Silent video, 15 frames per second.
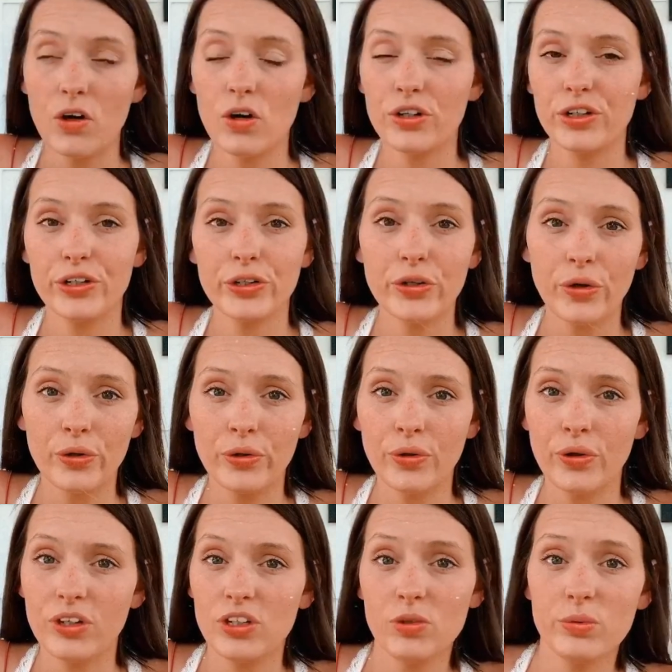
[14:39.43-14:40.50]
your goal,
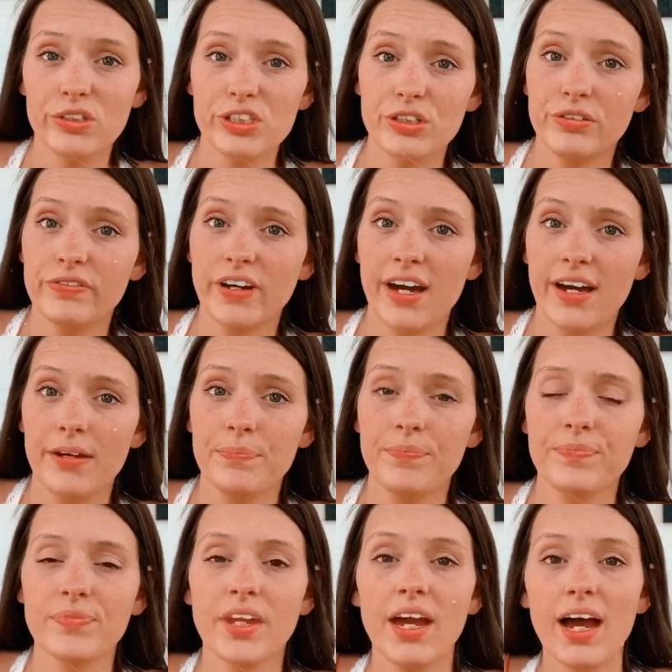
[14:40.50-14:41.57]
you will do fine.
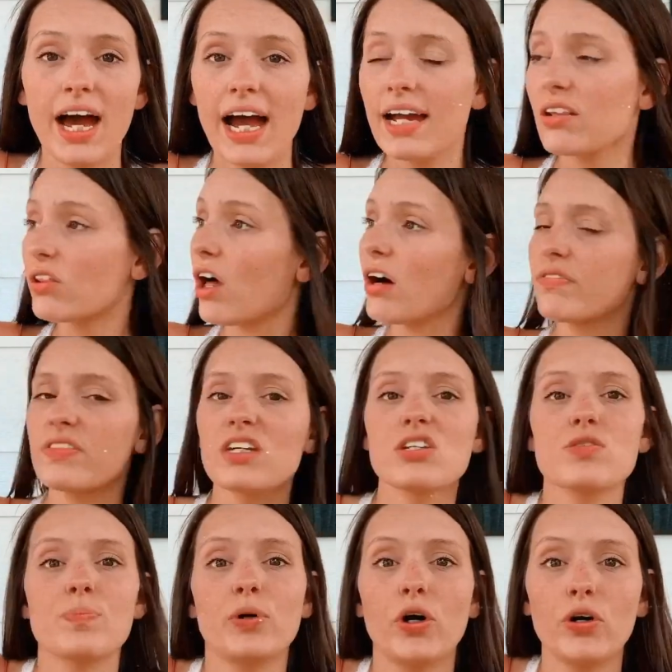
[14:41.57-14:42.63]
I love this
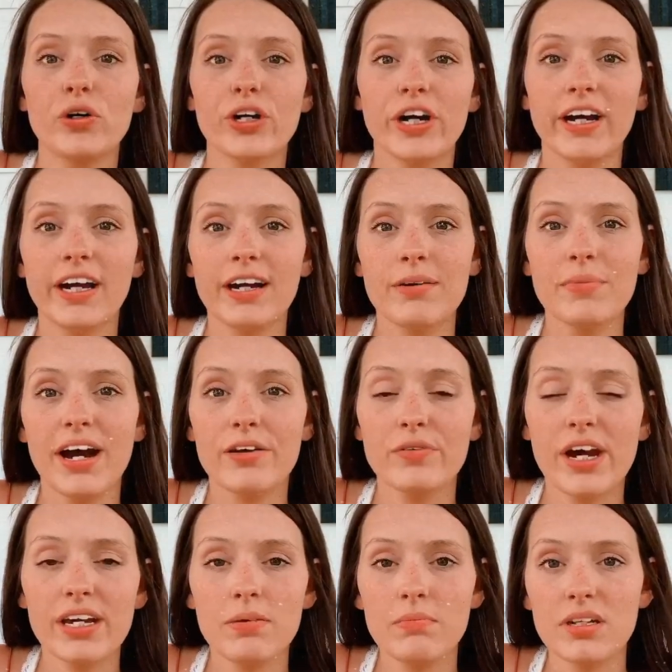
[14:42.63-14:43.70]
program. I
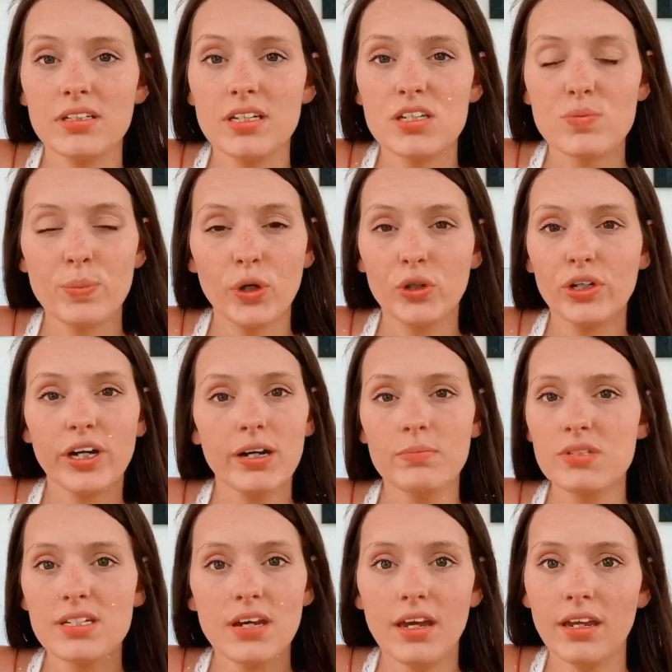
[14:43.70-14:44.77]
recommend this program
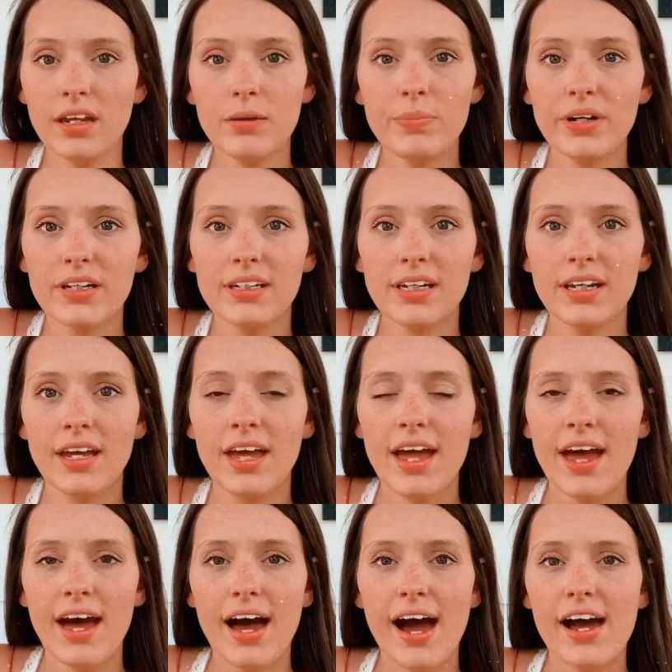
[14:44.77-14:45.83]
to anybody.
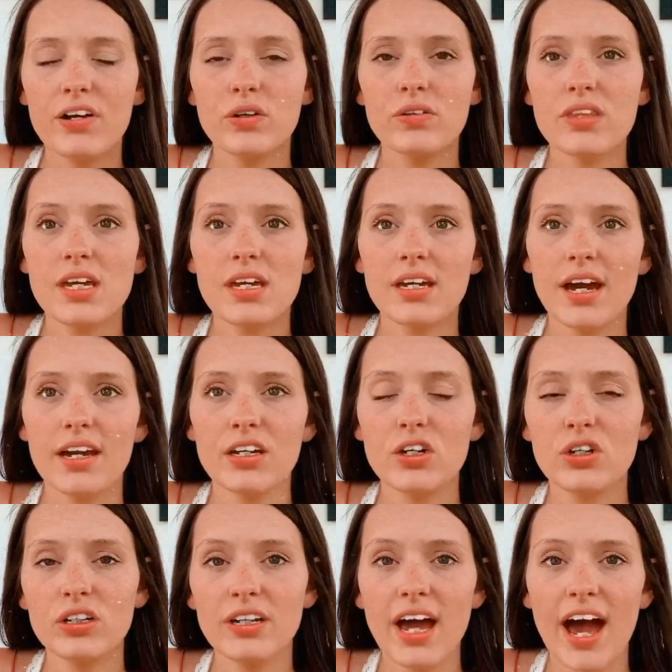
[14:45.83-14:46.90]
I don't think I
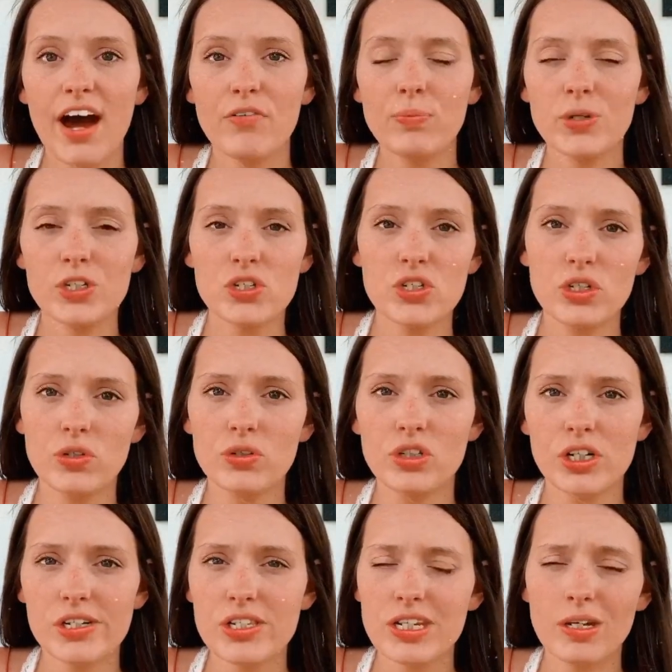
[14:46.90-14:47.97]
could have pursued
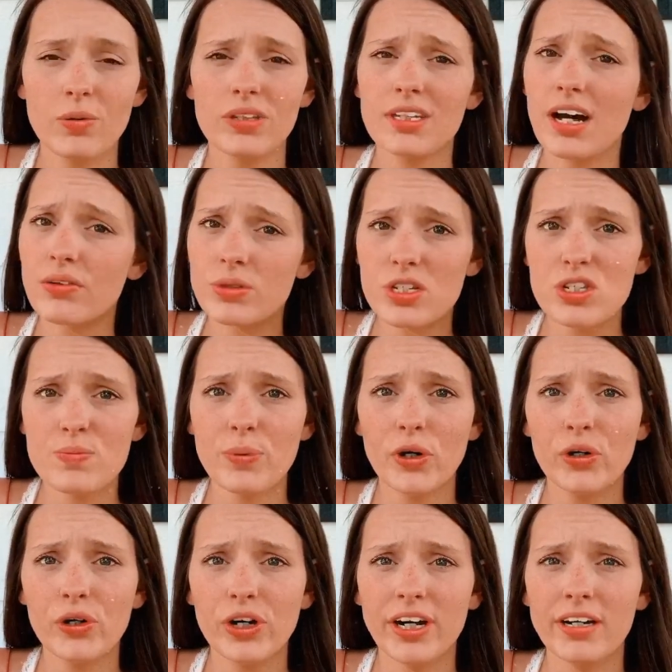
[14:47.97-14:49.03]
nursing without this
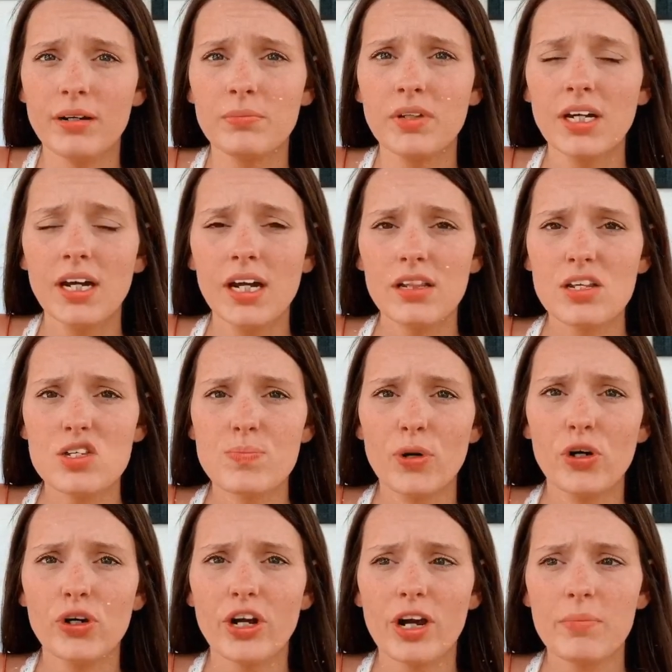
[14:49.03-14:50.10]
program. This
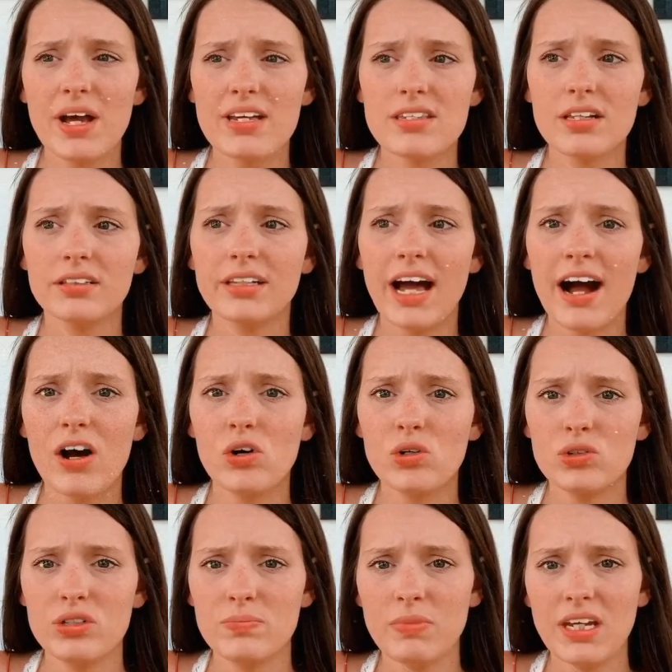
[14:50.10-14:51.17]
program has
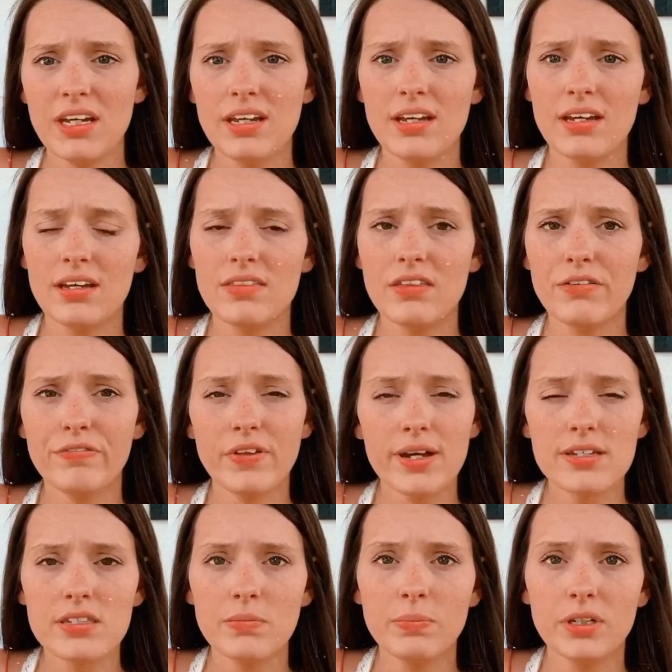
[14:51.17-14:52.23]
allowed me the
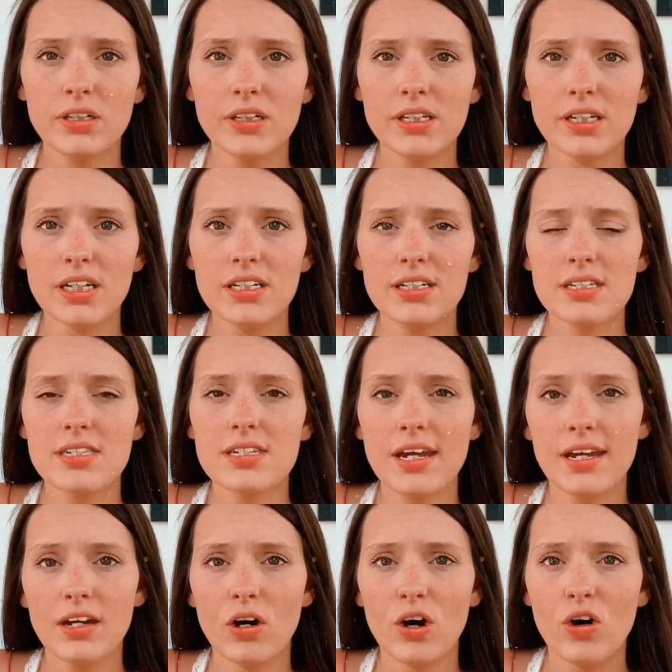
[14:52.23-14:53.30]
flexibility to
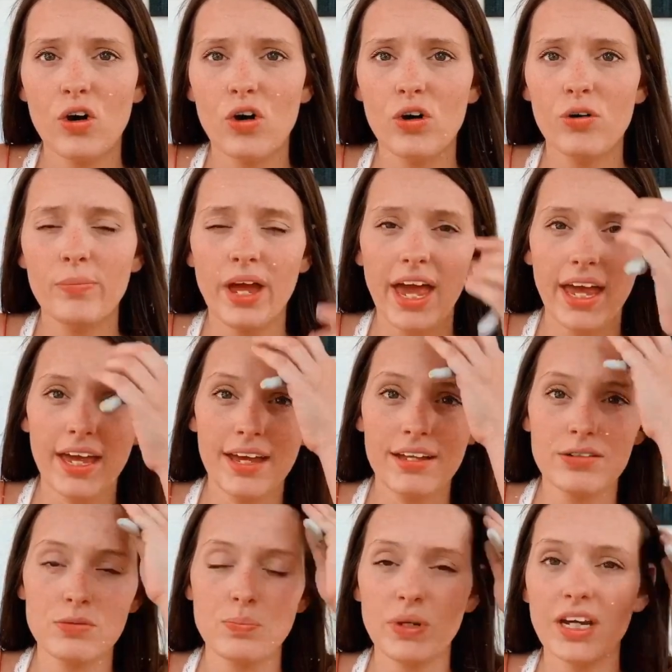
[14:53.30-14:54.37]
stay home
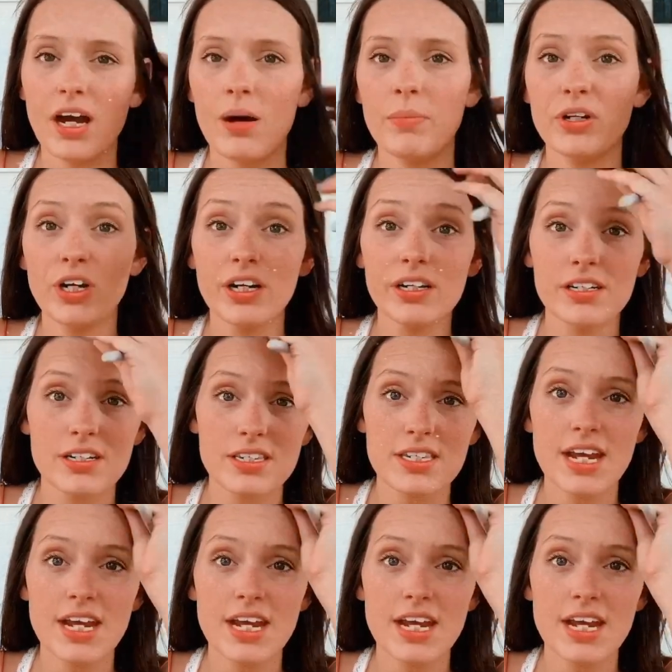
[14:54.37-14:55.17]
and become a nurse.